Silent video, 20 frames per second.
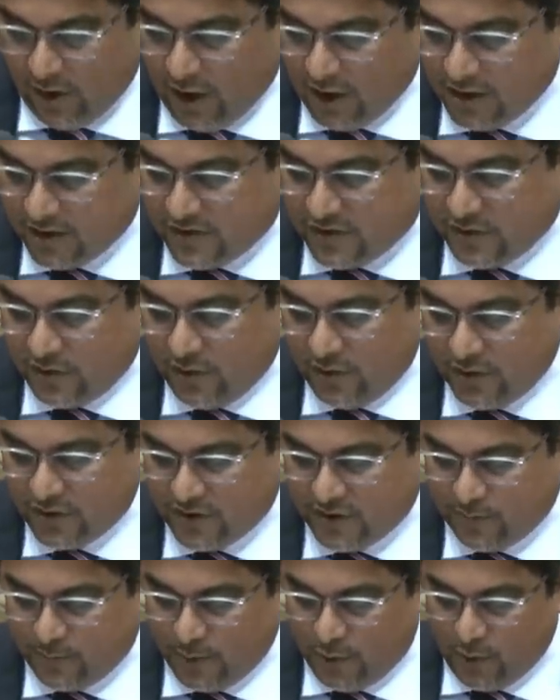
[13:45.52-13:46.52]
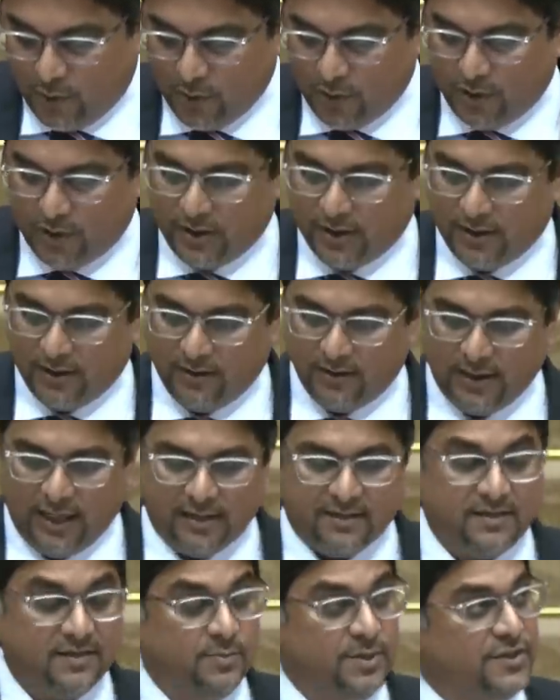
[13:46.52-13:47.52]
also spoke,
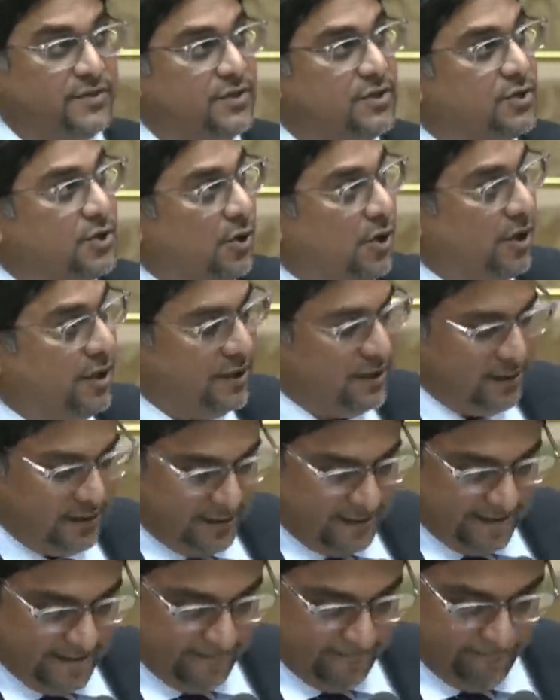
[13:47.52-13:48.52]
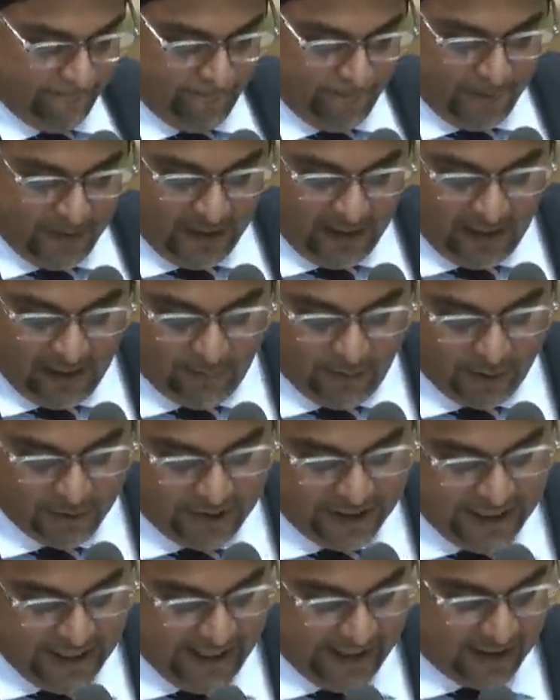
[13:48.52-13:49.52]
that is Mr. Jordan,
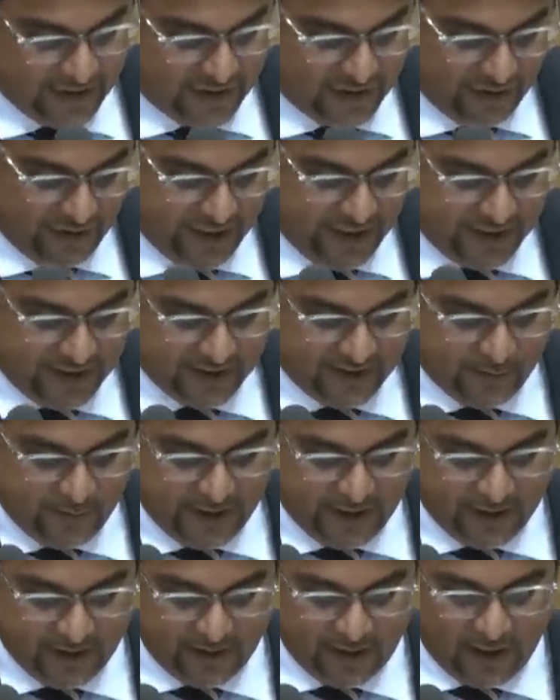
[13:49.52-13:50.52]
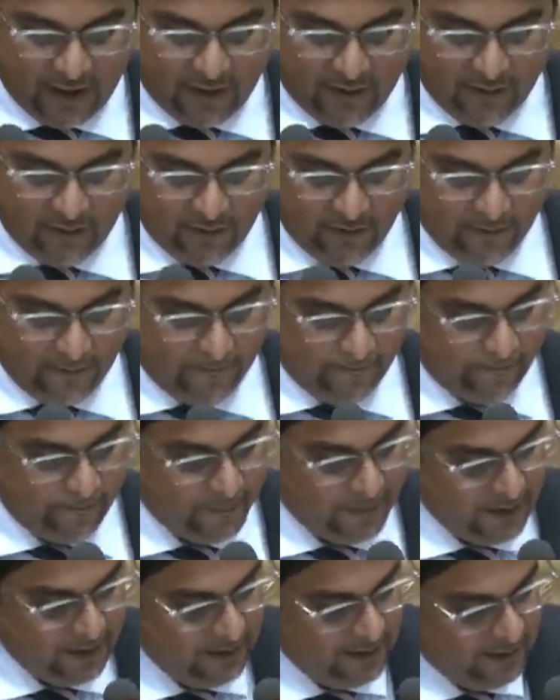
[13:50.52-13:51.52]
about the x-rays being down.
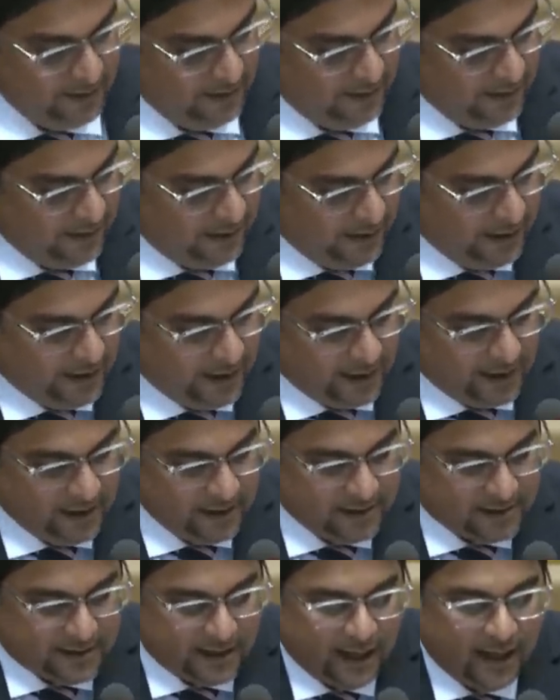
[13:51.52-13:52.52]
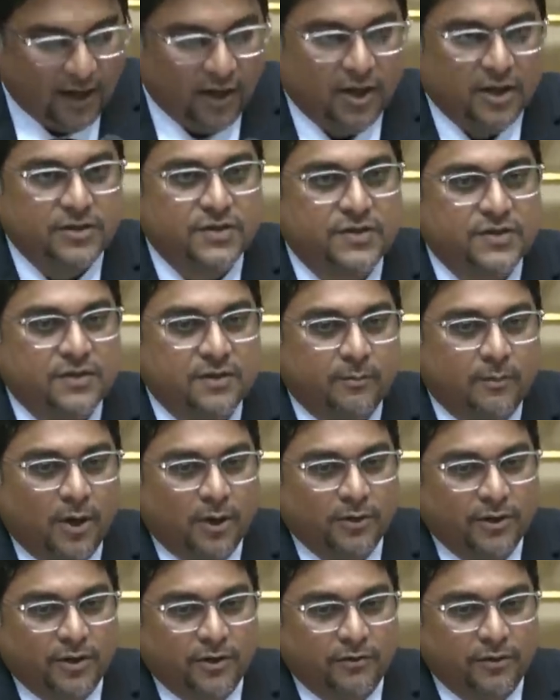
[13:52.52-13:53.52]
He didn't tell us
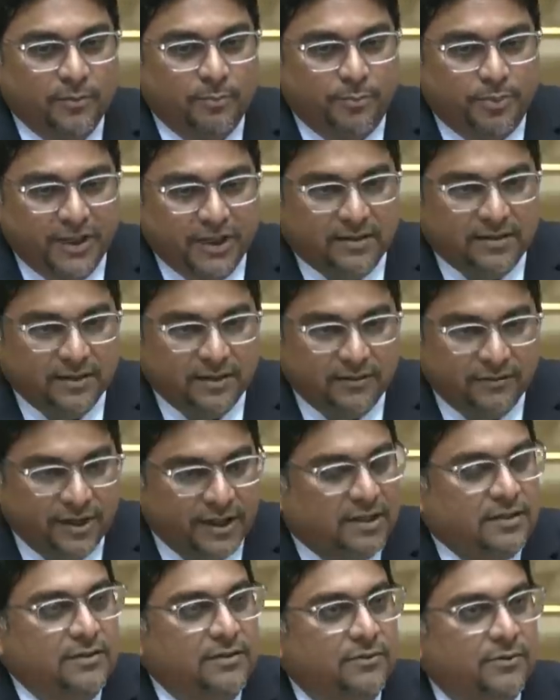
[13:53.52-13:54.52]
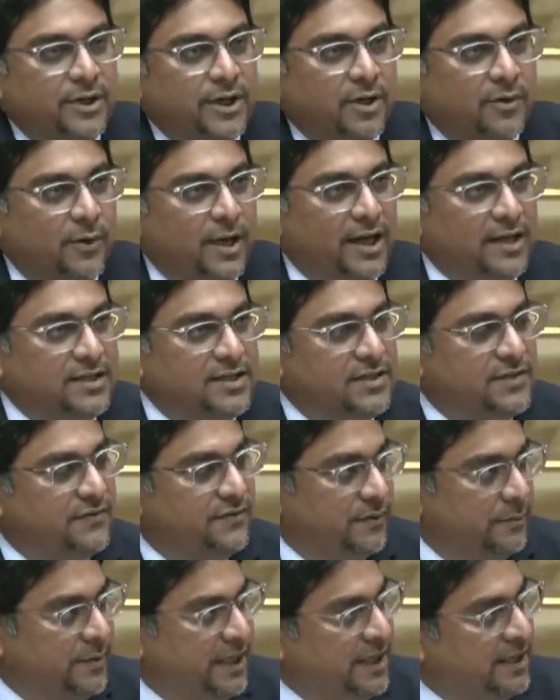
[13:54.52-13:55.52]
about the repeated written requests
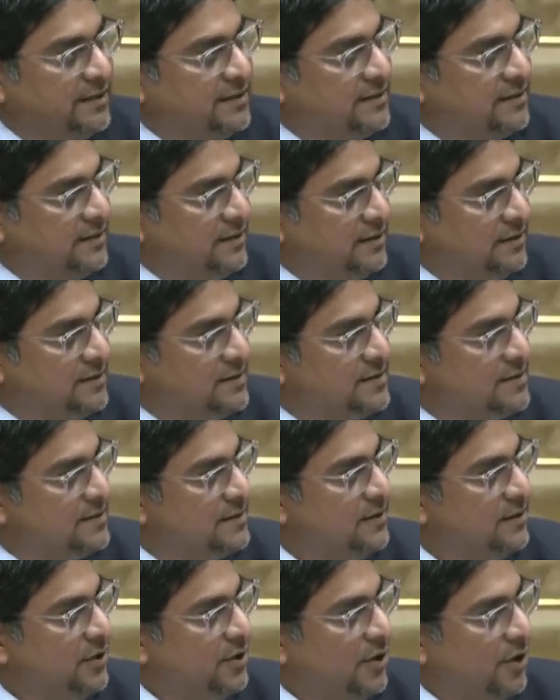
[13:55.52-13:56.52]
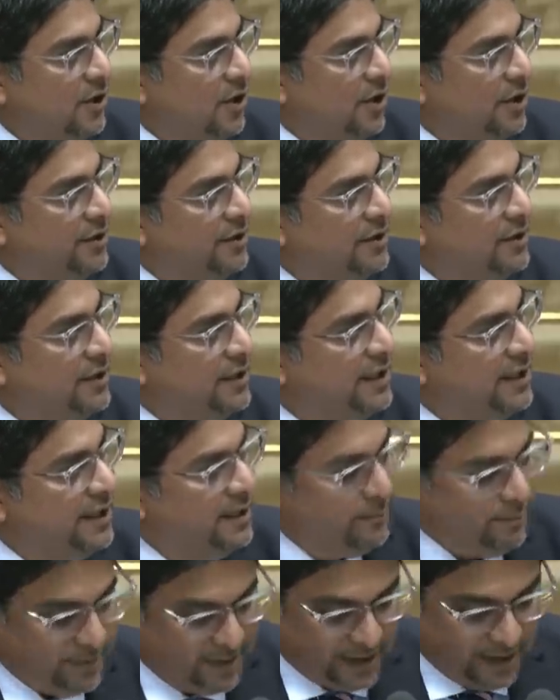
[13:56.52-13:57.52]
for maintenance under the
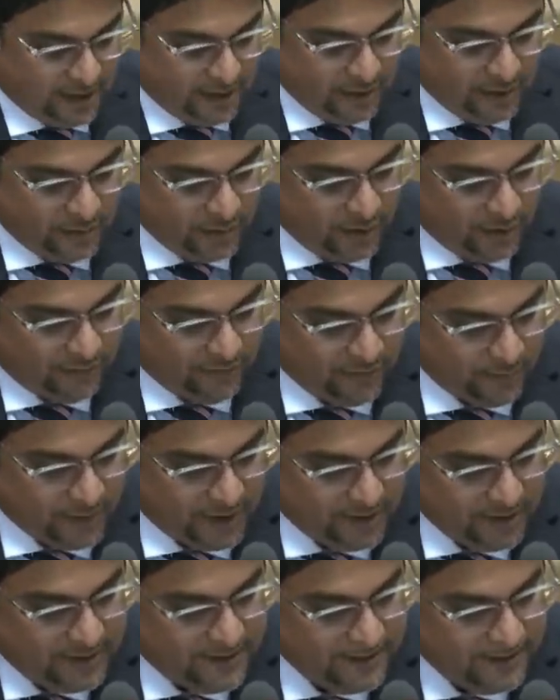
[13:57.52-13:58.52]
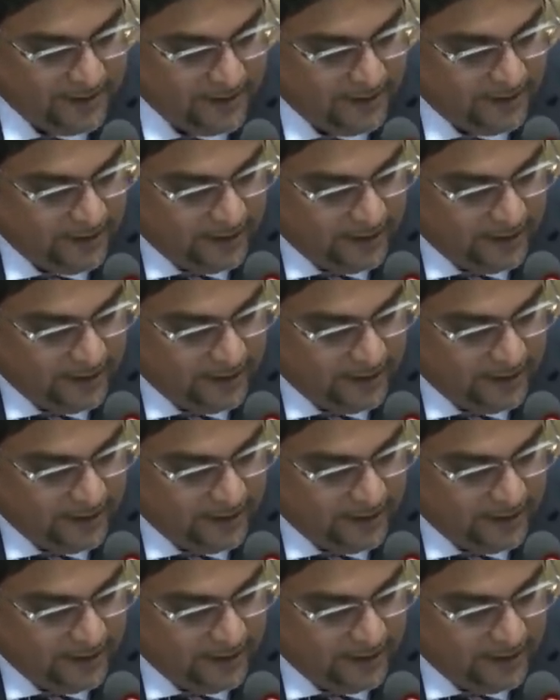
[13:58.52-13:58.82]
APNU government.